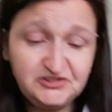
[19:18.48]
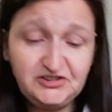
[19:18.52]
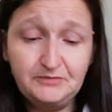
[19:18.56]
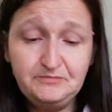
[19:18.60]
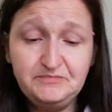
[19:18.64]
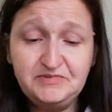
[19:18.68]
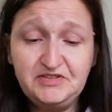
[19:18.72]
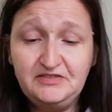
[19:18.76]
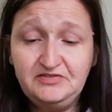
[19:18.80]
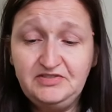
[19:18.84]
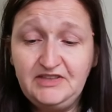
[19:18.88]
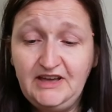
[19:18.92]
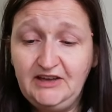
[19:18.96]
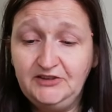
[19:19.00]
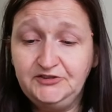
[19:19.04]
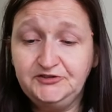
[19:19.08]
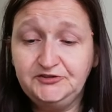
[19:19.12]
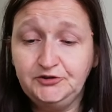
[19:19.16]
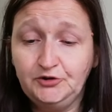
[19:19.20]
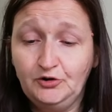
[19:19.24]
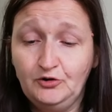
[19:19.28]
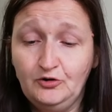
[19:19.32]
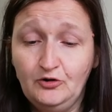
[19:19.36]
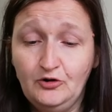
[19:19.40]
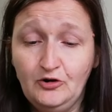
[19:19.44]
something that I
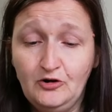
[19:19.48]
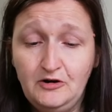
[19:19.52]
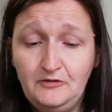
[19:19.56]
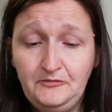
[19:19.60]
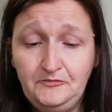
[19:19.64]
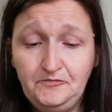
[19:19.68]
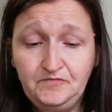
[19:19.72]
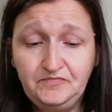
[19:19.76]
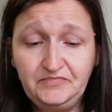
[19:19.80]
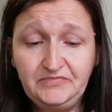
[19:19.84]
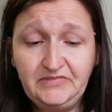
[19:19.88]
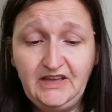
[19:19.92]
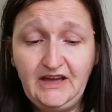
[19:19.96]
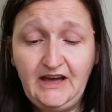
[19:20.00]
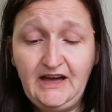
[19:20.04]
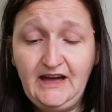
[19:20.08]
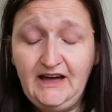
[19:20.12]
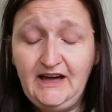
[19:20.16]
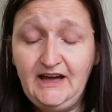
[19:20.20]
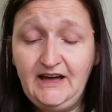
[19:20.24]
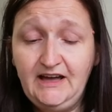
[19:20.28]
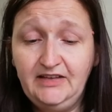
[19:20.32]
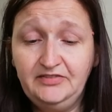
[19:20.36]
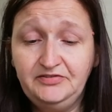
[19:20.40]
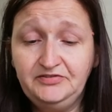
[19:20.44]
saw
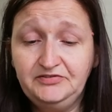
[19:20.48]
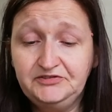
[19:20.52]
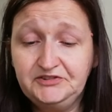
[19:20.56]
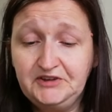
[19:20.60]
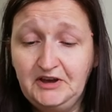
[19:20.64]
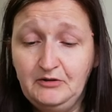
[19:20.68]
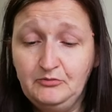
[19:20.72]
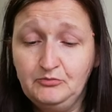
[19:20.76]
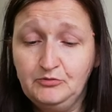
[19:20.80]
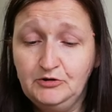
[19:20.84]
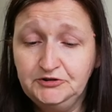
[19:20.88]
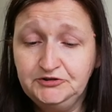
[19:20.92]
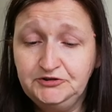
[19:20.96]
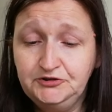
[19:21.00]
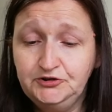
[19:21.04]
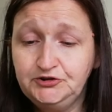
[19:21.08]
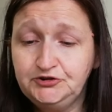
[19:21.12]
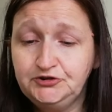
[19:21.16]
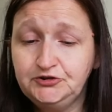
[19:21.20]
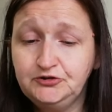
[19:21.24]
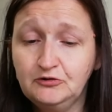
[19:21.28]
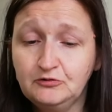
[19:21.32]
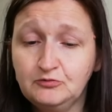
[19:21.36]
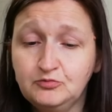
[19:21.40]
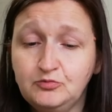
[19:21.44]
and I wasn't
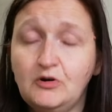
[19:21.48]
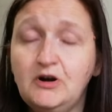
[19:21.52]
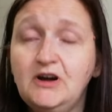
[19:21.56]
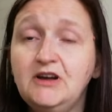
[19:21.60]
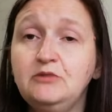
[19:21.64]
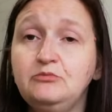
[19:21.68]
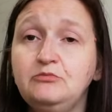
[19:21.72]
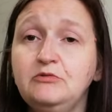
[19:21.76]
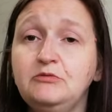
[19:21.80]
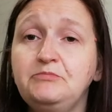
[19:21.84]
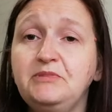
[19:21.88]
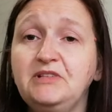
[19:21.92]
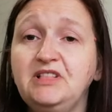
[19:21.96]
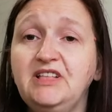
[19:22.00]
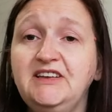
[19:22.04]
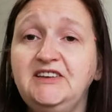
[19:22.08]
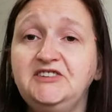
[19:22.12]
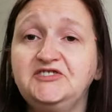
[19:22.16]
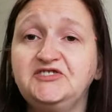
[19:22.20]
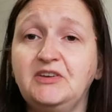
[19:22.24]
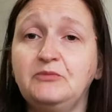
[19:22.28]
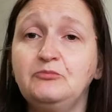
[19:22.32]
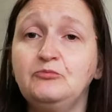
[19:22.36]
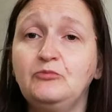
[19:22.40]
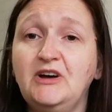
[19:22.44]
sure what it would be like
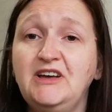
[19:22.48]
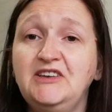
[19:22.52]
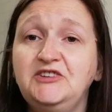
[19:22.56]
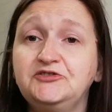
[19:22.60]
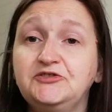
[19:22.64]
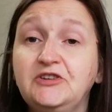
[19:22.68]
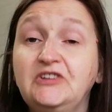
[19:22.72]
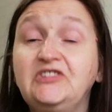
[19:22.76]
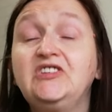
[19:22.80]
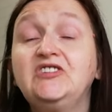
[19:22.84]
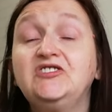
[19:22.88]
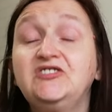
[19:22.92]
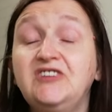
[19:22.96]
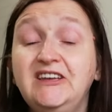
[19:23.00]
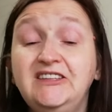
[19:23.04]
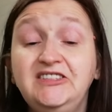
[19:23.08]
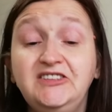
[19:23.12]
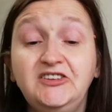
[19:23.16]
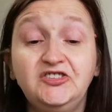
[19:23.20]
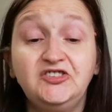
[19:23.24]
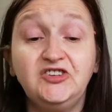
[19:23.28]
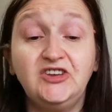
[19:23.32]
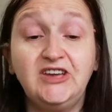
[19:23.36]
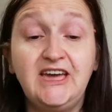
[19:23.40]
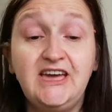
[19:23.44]
sin-wise, so I
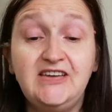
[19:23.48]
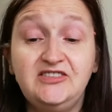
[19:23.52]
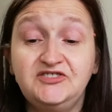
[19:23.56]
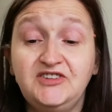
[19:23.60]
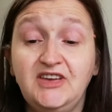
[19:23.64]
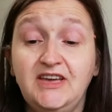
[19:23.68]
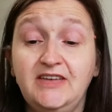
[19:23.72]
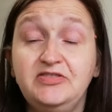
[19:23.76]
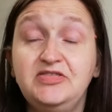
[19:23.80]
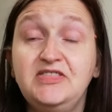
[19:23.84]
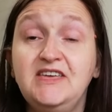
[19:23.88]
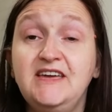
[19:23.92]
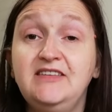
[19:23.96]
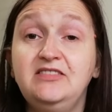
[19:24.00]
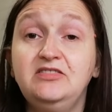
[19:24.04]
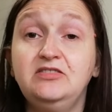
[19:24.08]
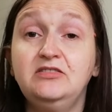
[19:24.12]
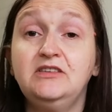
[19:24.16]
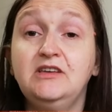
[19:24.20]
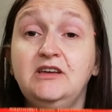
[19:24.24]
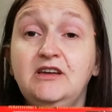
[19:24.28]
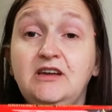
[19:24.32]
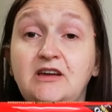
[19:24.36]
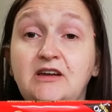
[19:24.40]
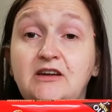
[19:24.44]
decided to get it and then
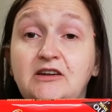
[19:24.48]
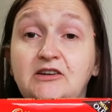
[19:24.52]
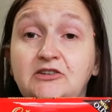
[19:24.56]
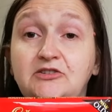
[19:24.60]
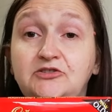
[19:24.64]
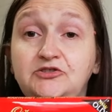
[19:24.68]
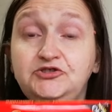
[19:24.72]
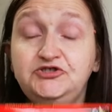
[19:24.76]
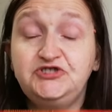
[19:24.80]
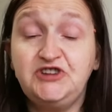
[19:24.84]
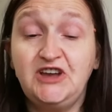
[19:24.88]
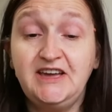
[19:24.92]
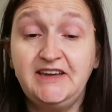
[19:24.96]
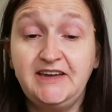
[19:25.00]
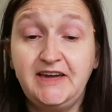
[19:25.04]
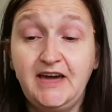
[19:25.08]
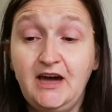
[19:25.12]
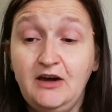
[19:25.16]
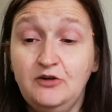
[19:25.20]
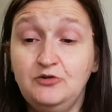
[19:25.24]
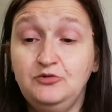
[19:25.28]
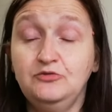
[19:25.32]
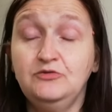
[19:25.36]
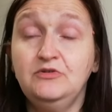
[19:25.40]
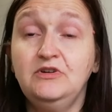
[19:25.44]
check it
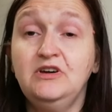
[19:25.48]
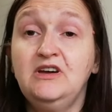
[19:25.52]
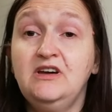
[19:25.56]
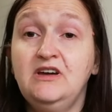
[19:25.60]
out.